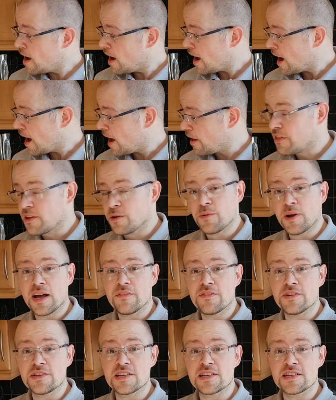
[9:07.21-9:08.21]
I think we have a
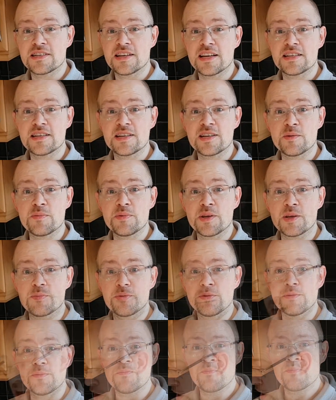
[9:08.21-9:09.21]
success here,
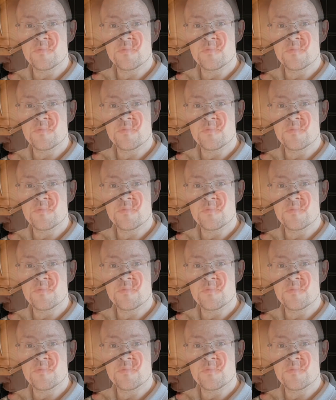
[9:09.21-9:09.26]
people.